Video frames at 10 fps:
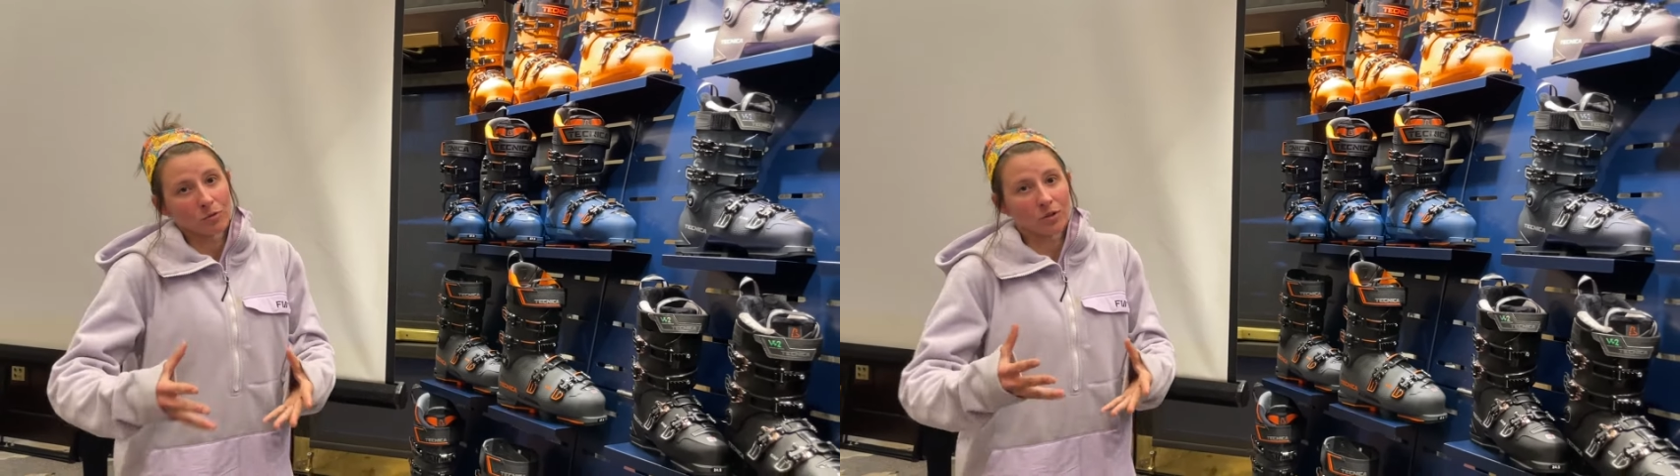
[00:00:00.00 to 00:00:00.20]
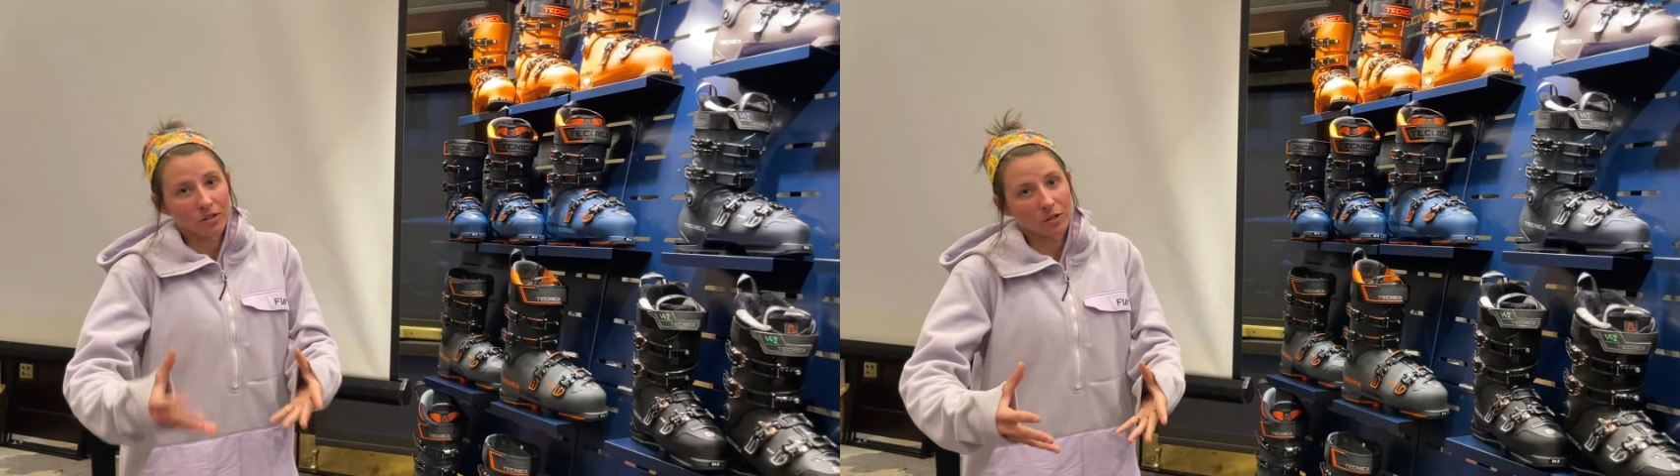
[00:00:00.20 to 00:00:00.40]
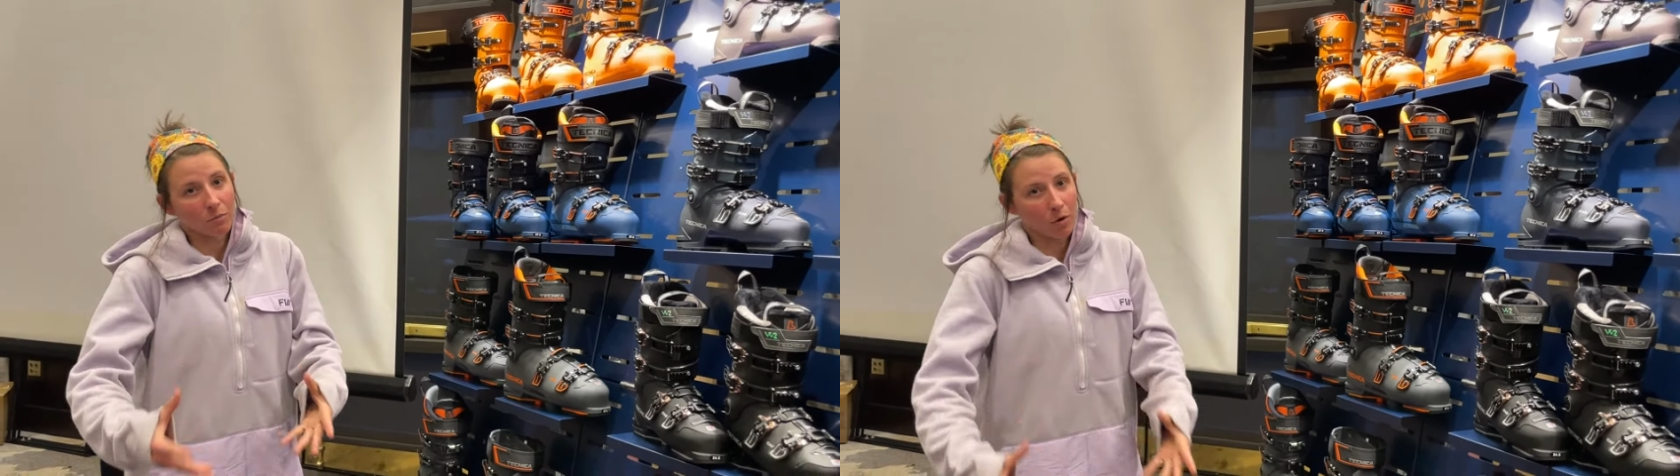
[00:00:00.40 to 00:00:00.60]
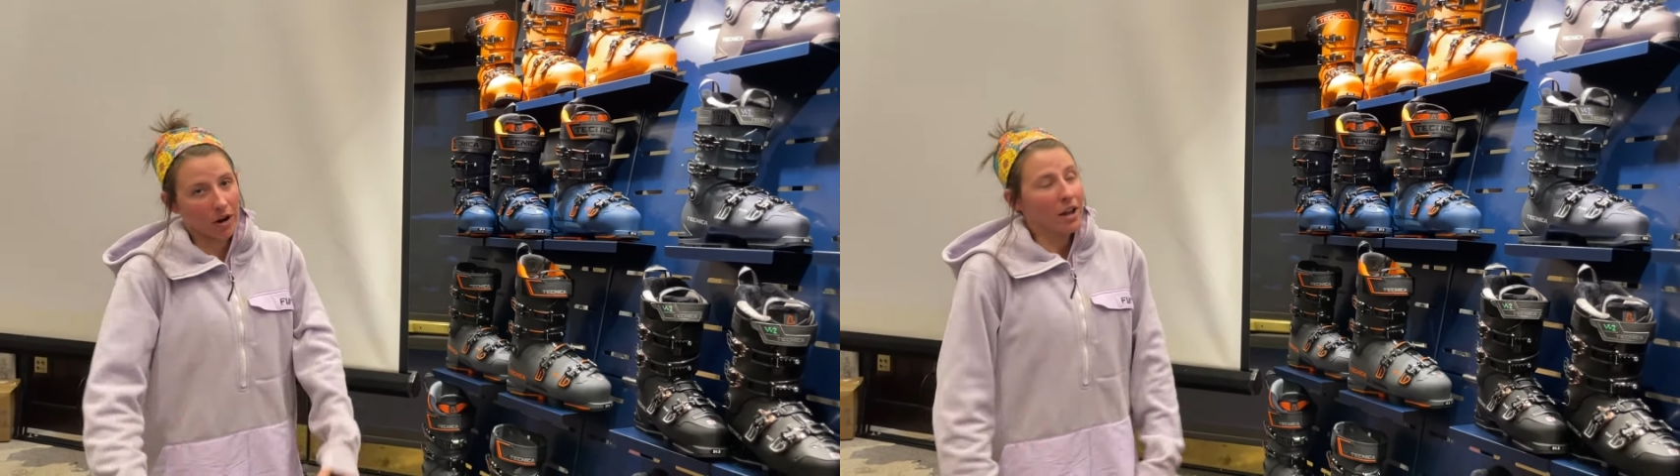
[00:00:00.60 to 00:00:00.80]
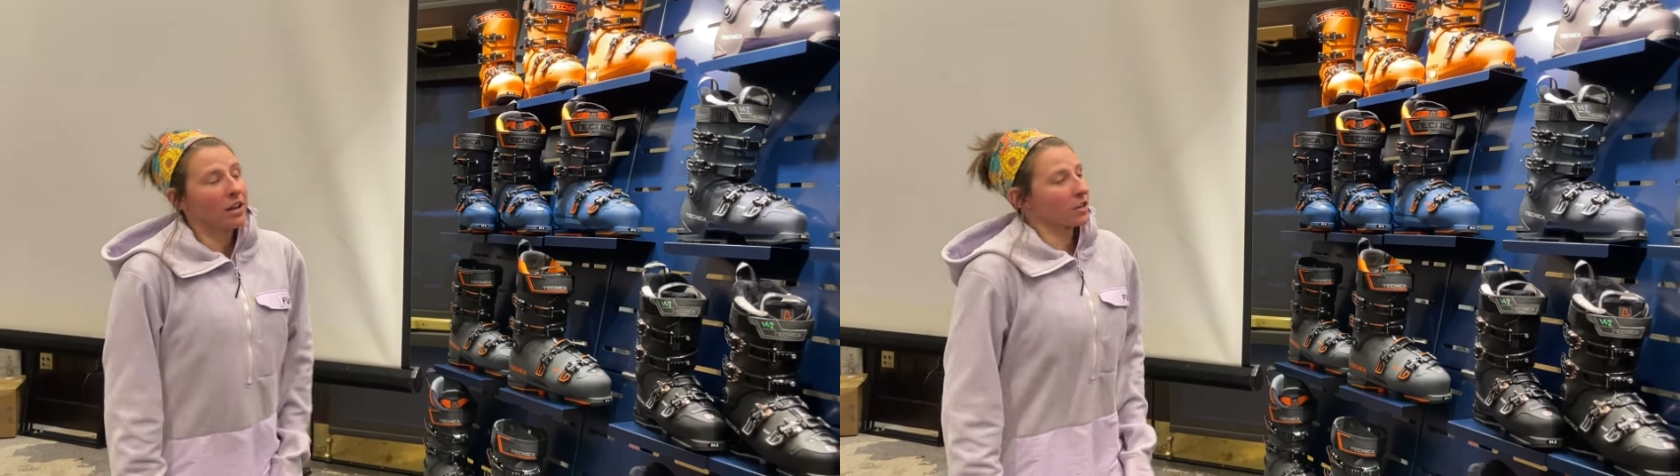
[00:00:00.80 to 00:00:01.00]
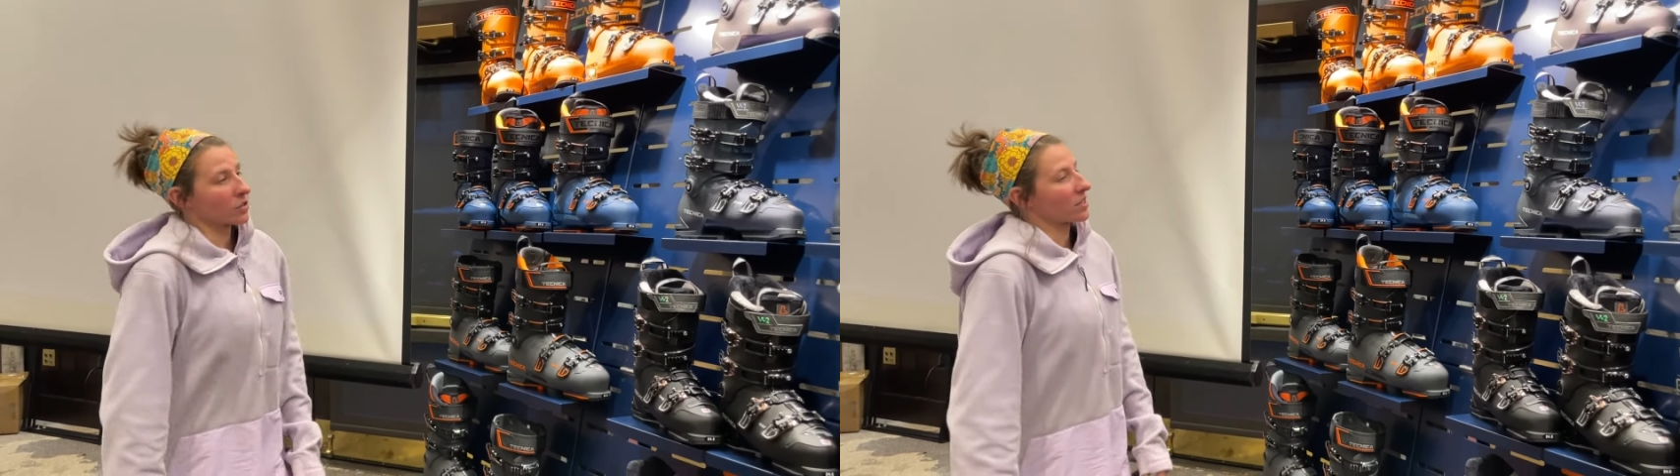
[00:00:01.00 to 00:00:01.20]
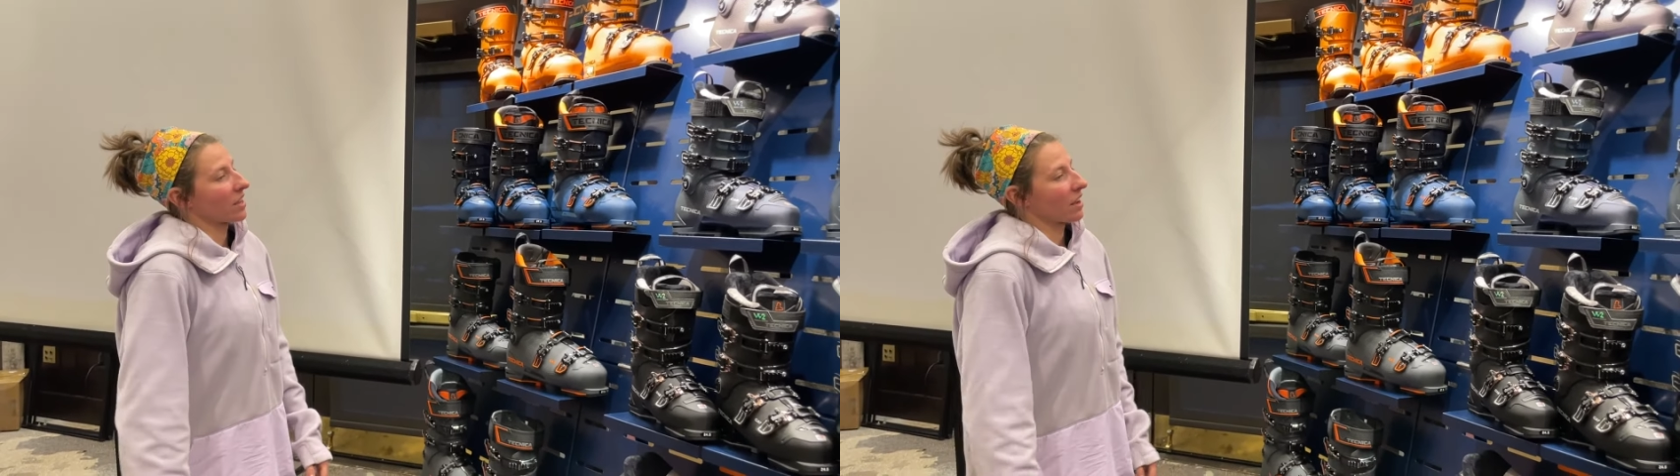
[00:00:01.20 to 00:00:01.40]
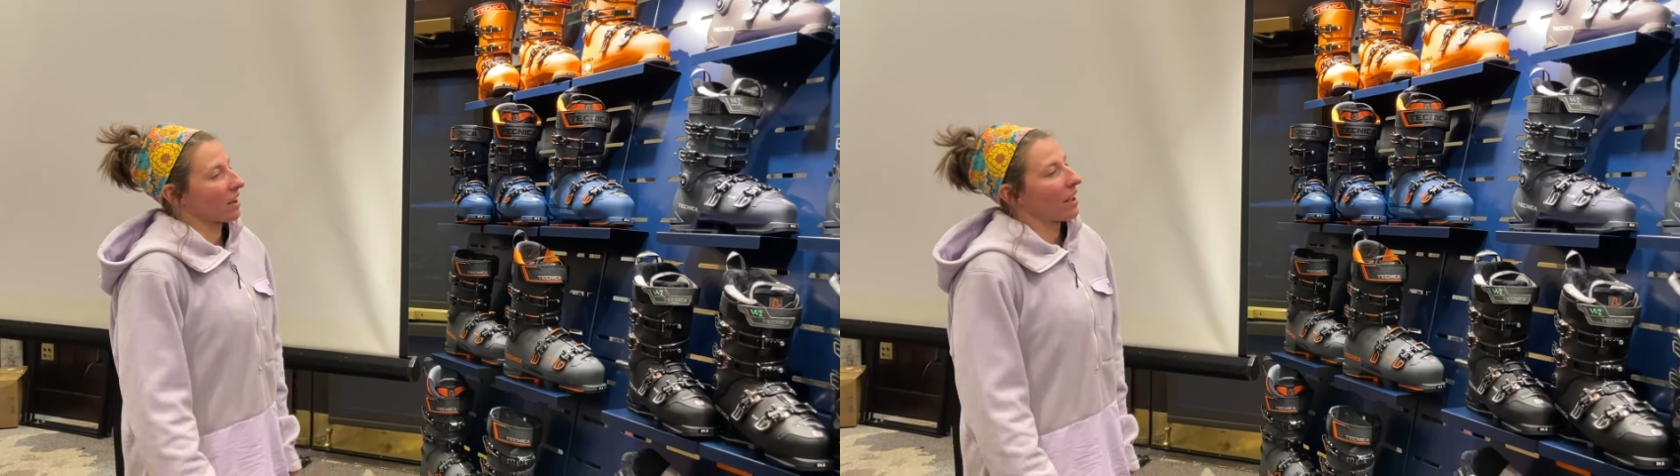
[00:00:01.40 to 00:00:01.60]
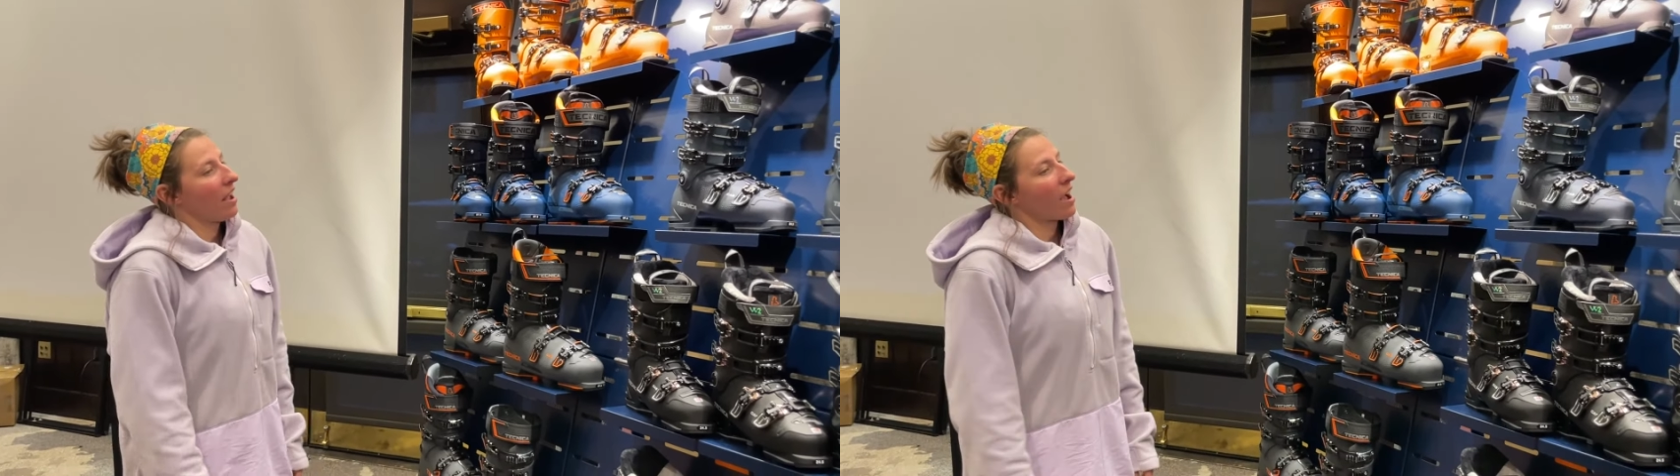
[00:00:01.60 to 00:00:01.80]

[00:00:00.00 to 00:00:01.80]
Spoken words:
really support your skiing.